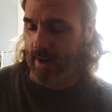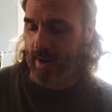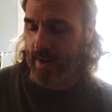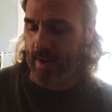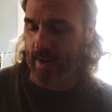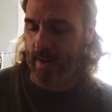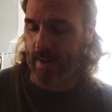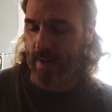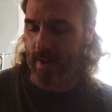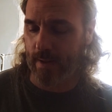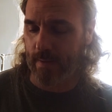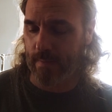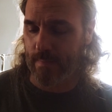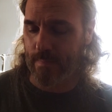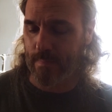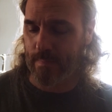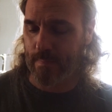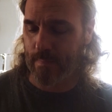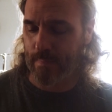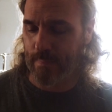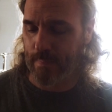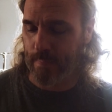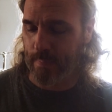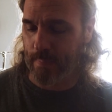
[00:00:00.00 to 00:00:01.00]
Um,
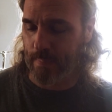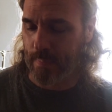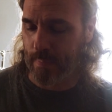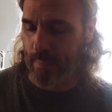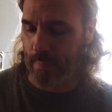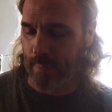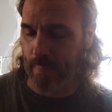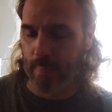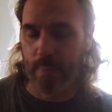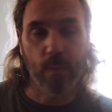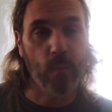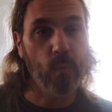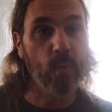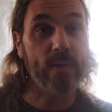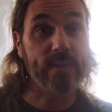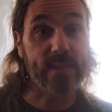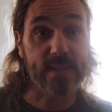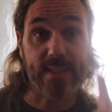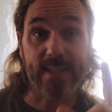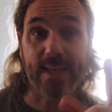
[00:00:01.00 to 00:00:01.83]
once